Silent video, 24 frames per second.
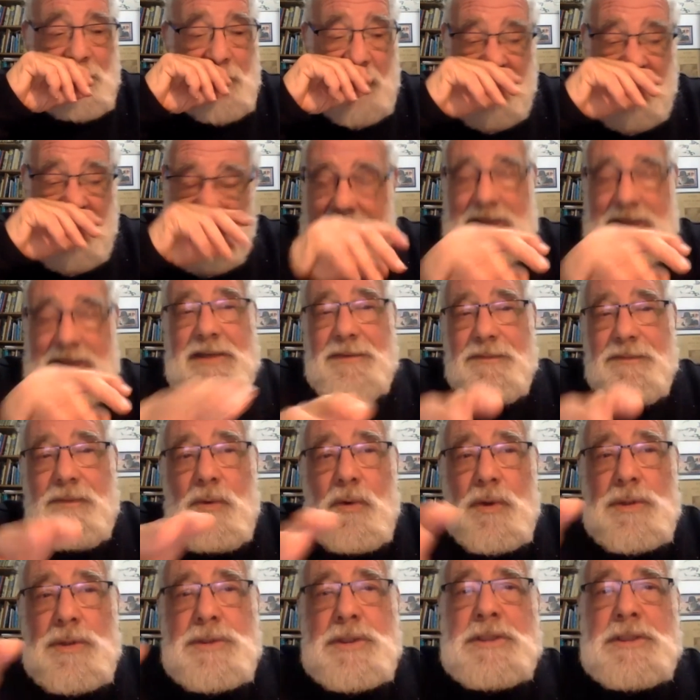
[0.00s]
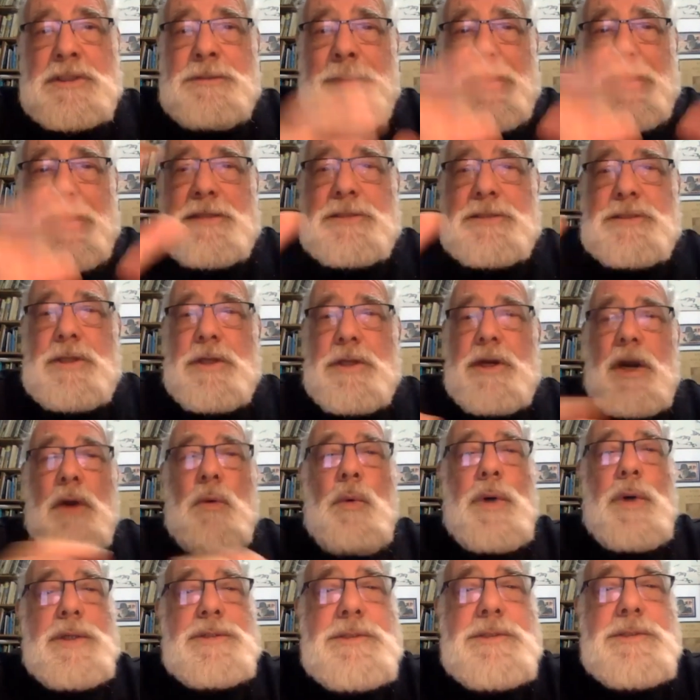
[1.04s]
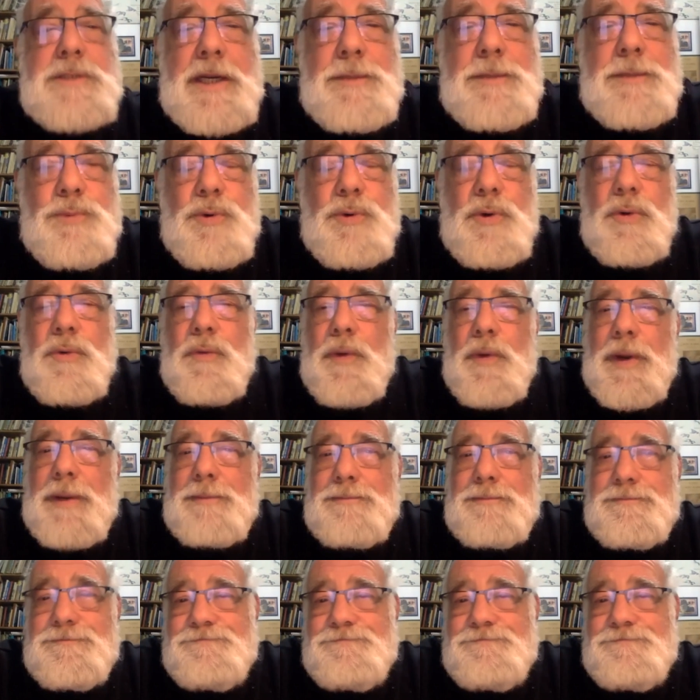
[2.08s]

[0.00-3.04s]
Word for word: and of course, it's based on our one-state program.